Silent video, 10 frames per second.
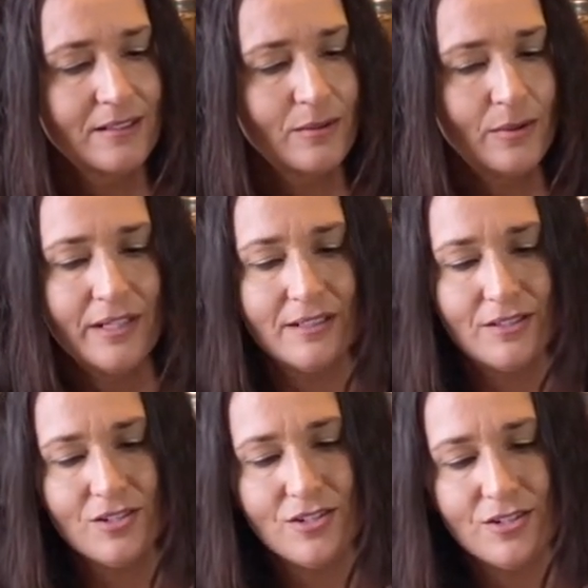1
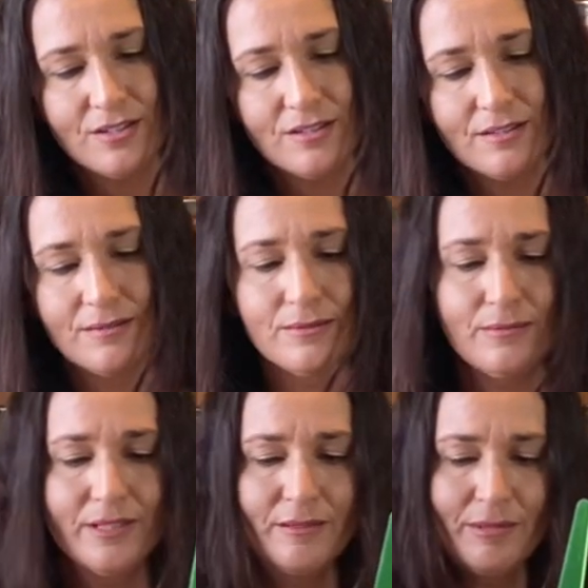inch. Oh,
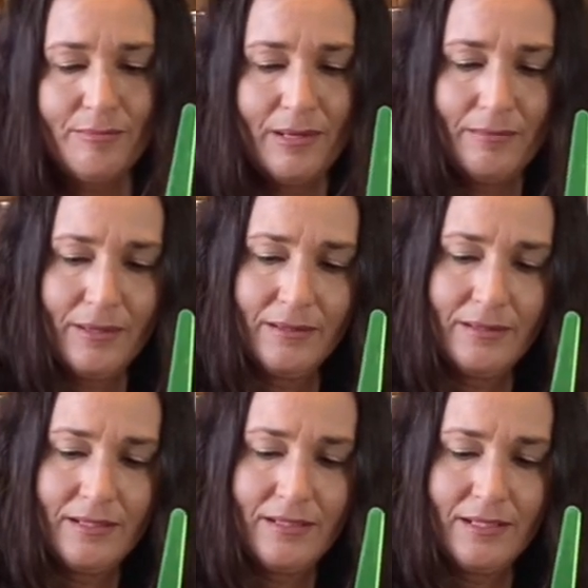got a bit of pumpkin
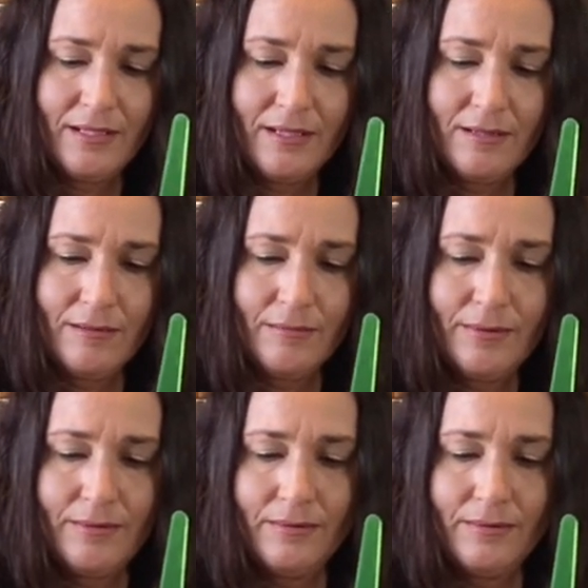that's sticking up.